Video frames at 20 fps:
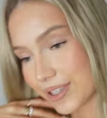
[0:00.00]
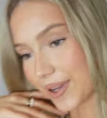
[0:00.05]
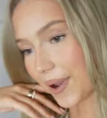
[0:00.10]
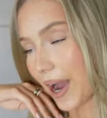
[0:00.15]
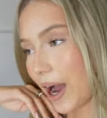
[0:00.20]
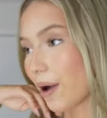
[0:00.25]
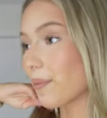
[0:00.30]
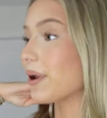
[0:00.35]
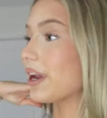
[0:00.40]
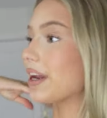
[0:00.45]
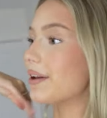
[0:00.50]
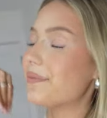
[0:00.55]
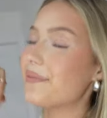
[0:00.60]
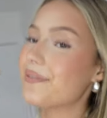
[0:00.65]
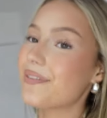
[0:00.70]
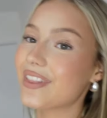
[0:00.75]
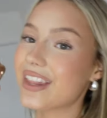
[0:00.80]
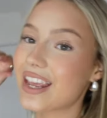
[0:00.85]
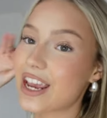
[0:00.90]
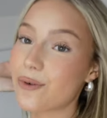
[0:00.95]
so happy.
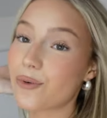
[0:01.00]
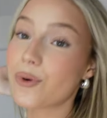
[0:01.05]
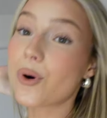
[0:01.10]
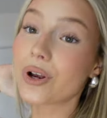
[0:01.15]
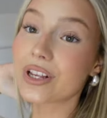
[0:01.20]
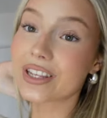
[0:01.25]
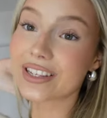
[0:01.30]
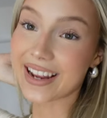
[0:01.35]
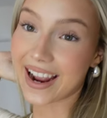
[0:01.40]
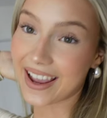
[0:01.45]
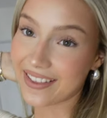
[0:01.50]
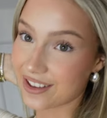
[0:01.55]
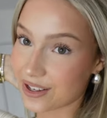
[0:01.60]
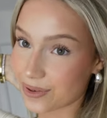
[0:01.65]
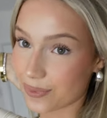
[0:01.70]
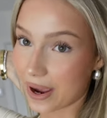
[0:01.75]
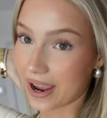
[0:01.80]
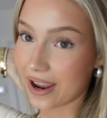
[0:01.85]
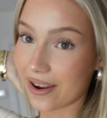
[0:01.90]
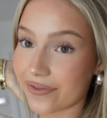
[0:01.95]
It will stay
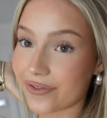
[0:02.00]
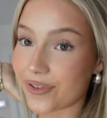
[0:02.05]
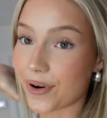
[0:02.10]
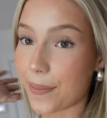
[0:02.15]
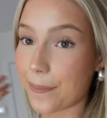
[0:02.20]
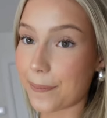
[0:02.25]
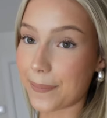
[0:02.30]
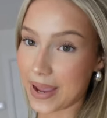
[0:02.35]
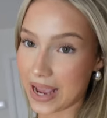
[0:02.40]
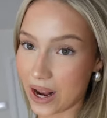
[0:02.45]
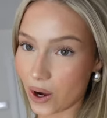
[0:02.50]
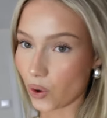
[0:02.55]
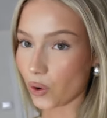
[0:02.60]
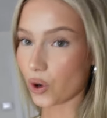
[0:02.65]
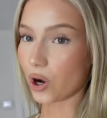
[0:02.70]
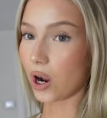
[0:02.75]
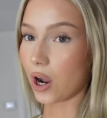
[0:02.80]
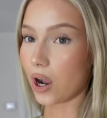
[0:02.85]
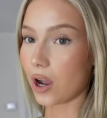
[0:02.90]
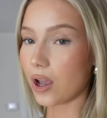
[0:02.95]
this way for a bit
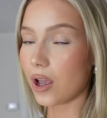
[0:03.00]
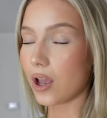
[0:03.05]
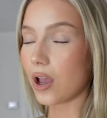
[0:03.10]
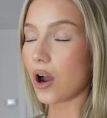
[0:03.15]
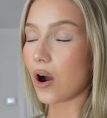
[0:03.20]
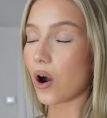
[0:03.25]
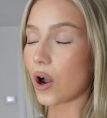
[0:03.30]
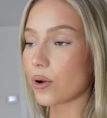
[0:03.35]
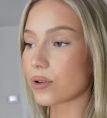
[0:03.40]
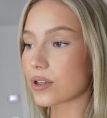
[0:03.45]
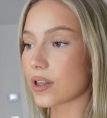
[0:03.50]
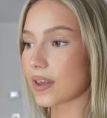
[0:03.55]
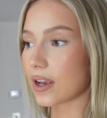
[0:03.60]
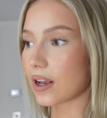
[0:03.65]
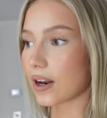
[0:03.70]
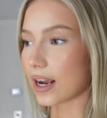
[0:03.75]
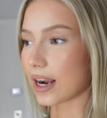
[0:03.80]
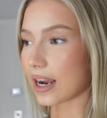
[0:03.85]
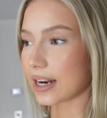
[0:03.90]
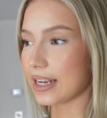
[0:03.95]
longer. I also think
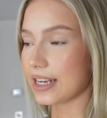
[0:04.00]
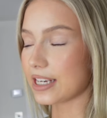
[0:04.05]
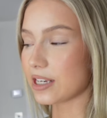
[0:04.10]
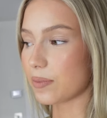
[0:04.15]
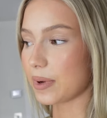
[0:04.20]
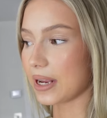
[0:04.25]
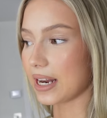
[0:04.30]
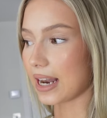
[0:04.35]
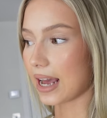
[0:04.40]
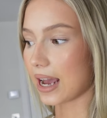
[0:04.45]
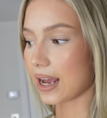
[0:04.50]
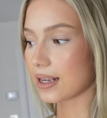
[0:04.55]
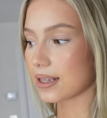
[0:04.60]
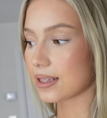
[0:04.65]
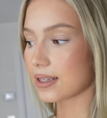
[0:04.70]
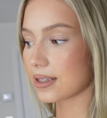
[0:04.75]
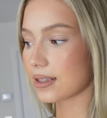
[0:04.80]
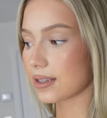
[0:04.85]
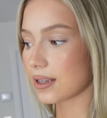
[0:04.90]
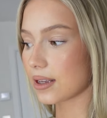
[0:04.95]
like I need to be
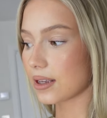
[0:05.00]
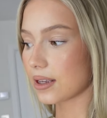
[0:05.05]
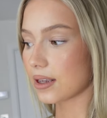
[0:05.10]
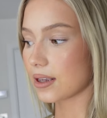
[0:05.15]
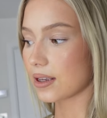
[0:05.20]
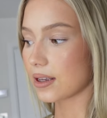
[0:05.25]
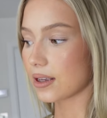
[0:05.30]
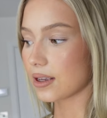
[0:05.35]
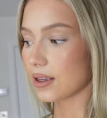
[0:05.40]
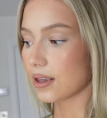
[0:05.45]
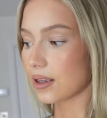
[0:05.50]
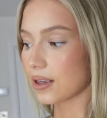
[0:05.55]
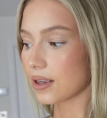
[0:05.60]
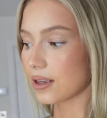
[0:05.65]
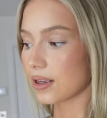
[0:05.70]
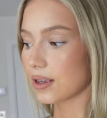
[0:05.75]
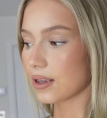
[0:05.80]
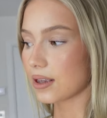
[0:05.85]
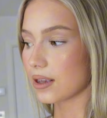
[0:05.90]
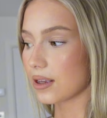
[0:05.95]
less
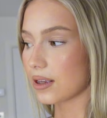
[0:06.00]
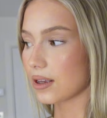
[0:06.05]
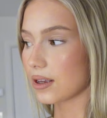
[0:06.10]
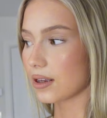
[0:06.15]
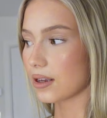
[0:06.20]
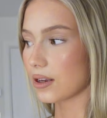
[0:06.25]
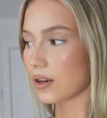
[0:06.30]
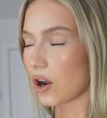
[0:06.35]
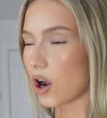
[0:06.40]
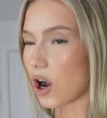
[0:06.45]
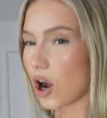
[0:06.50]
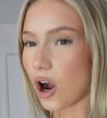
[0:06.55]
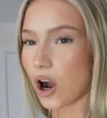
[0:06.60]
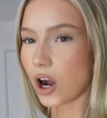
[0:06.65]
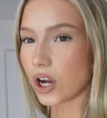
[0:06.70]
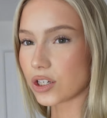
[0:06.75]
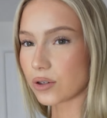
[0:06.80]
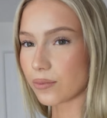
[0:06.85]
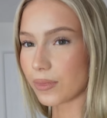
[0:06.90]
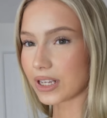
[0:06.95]

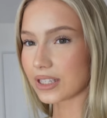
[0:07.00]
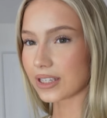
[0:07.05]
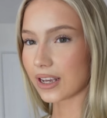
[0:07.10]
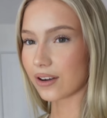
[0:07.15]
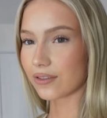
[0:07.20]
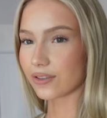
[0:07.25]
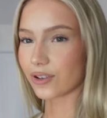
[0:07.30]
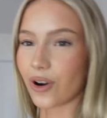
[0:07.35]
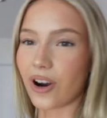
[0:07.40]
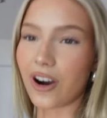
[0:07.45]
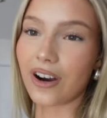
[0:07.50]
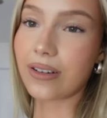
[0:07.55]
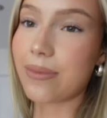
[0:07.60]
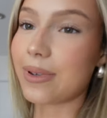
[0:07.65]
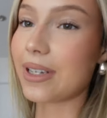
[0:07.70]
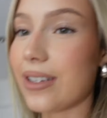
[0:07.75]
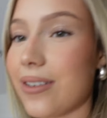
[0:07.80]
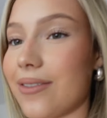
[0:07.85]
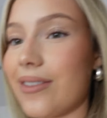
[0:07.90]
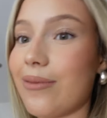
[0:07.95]
hard on myself. Not hard on
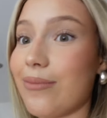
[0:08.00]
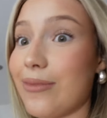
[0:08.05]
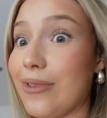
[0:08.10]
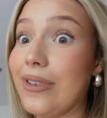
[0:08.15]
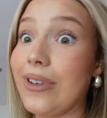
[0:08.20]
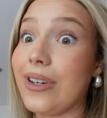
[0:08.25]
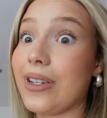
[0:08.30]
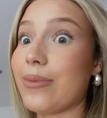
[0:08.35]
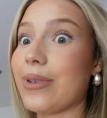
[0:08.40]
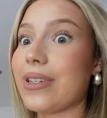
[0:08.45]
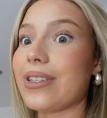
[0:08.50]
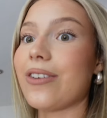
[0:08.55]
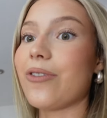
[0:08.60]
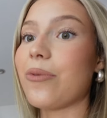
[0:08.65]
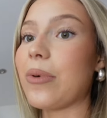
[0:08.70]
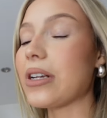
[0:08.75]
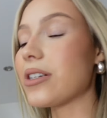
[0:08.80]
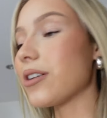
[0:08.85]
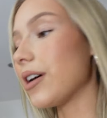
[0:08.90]
myself, I'm not hard on myself about